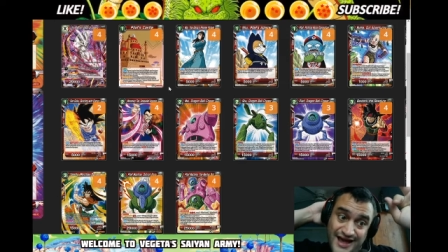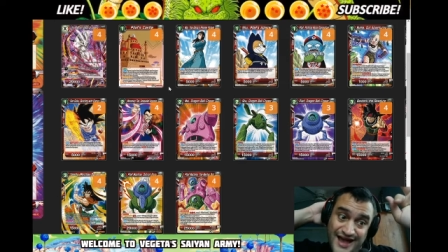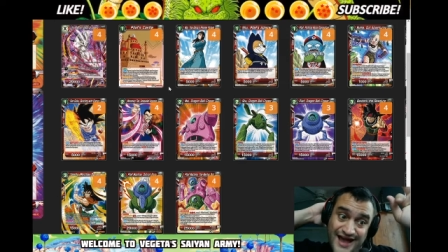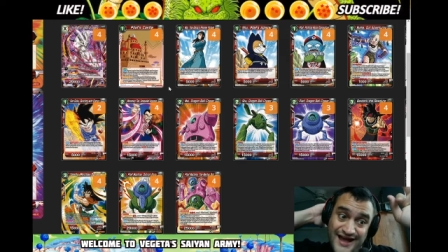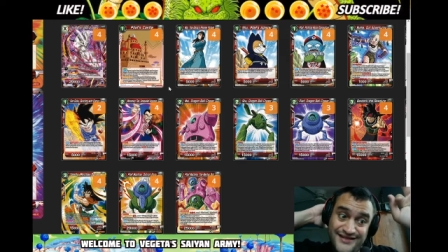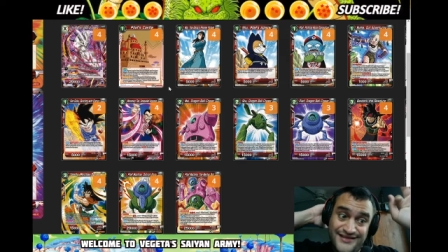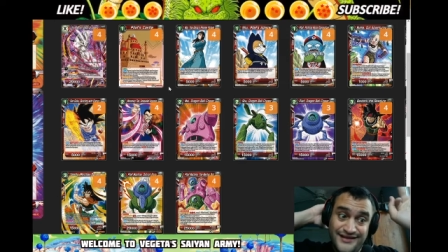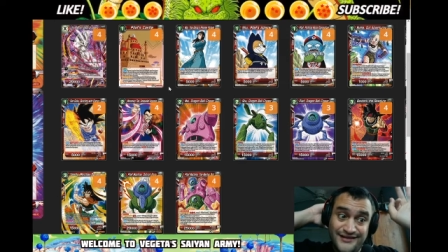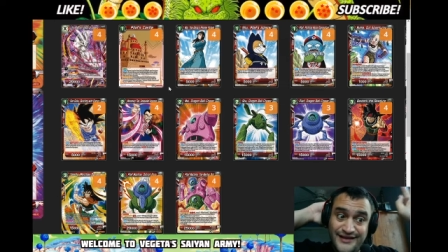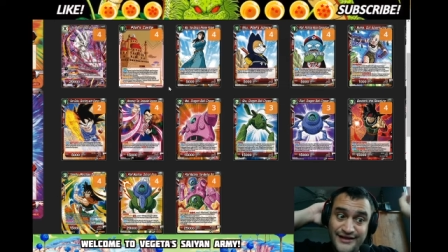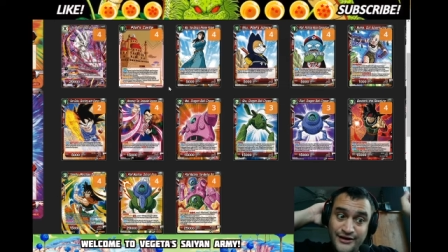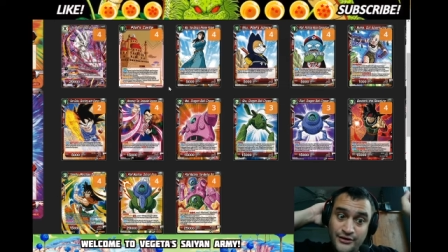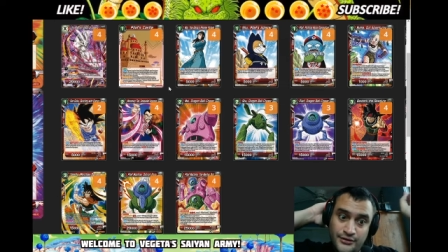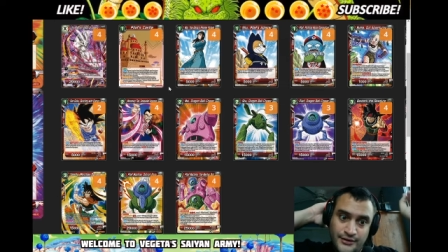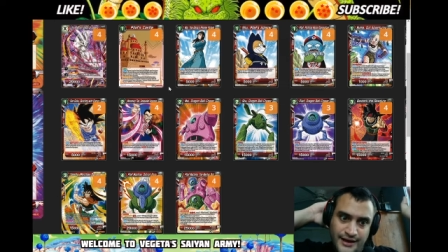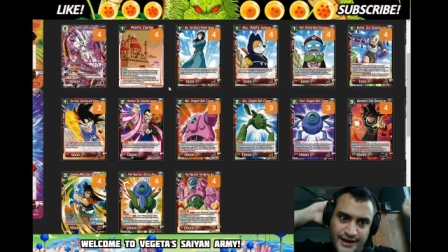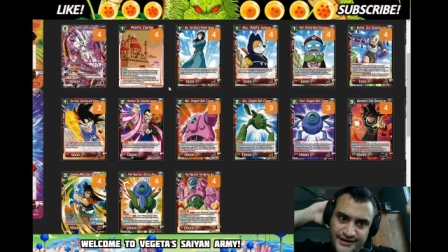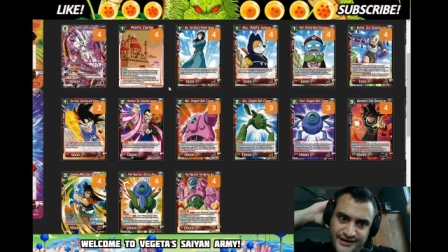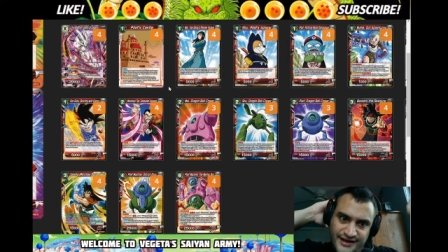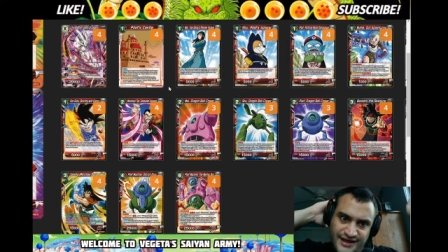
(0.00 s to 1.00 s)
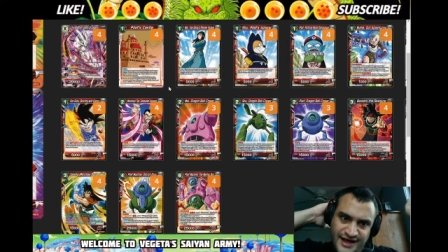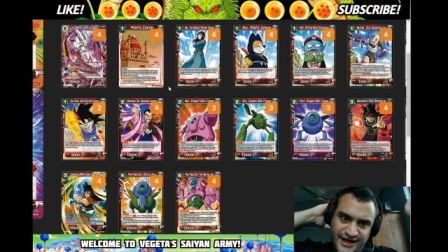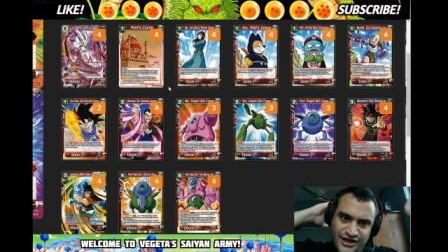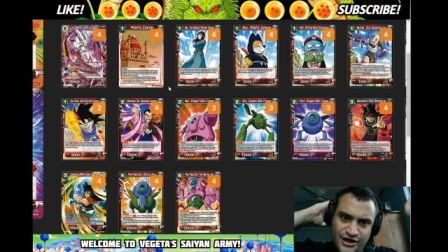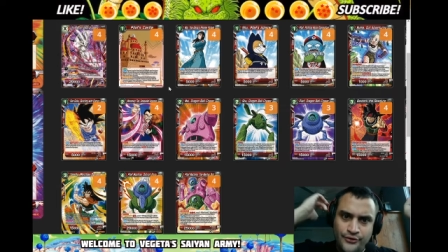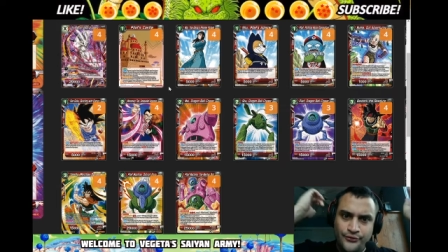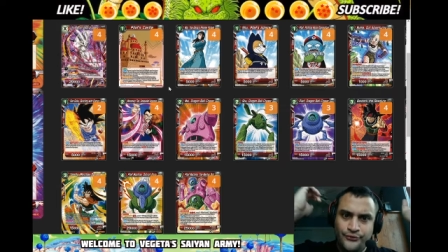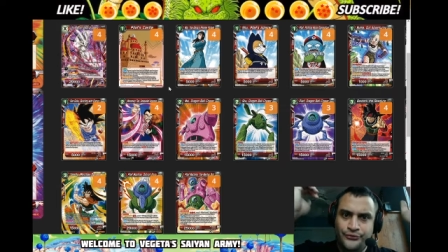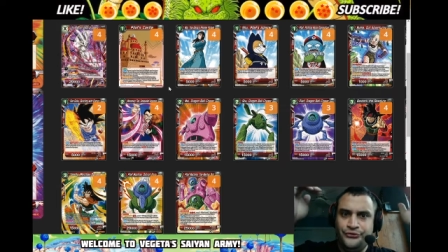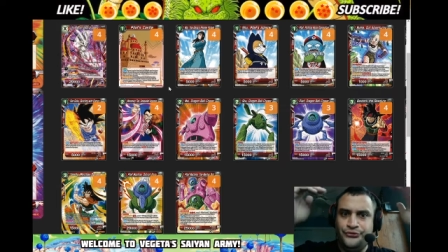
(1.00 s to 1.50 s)
and the leader can
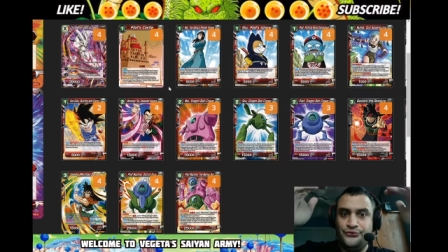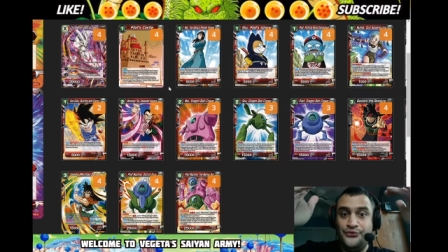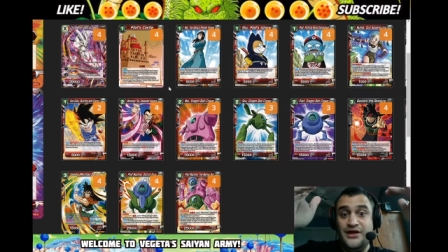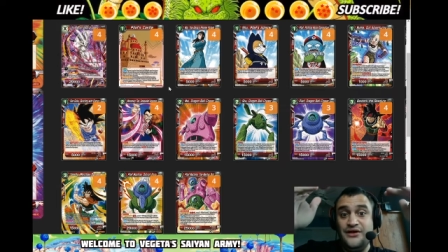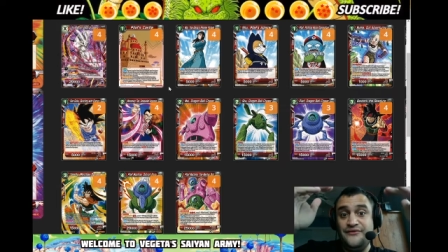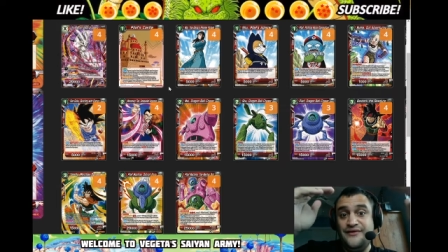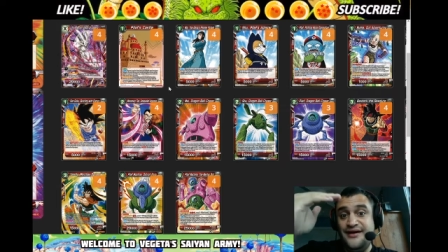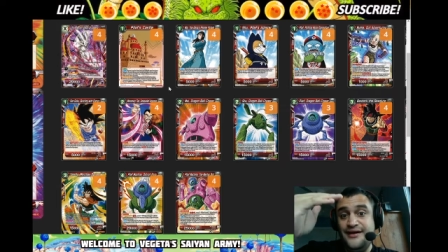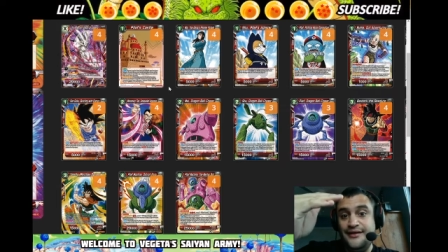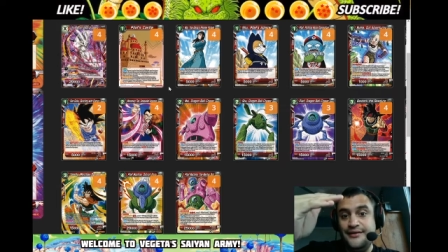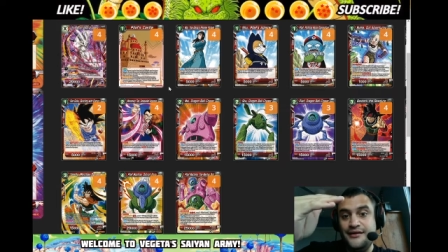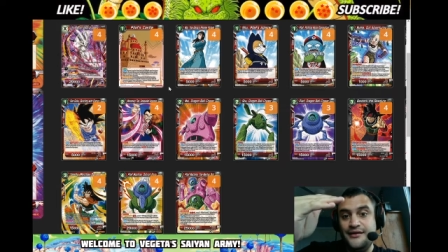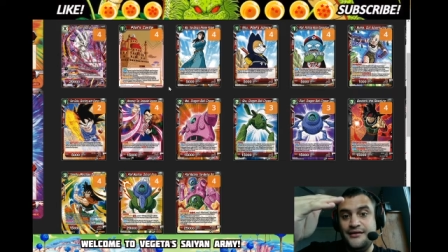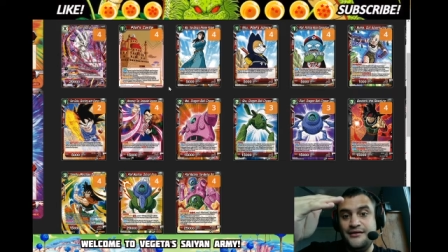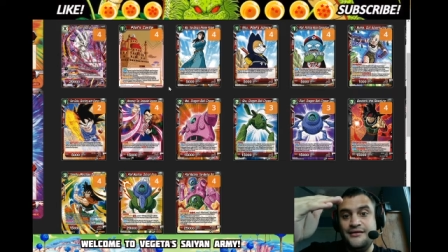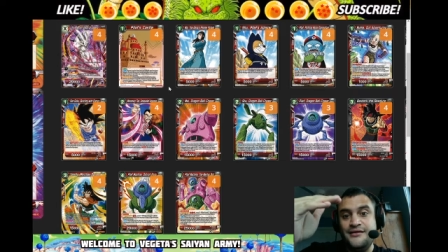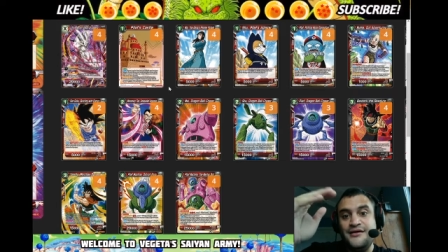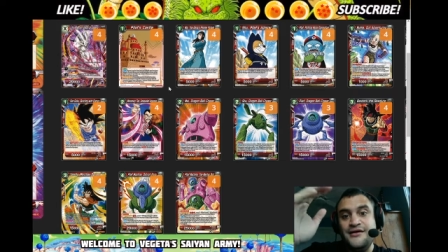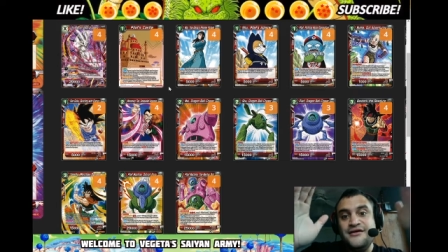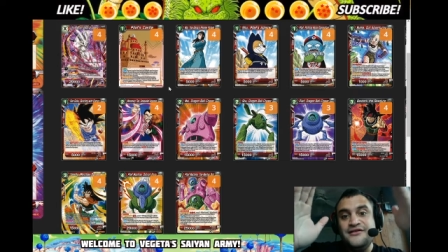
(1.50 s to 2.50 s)
KO 3 of anything.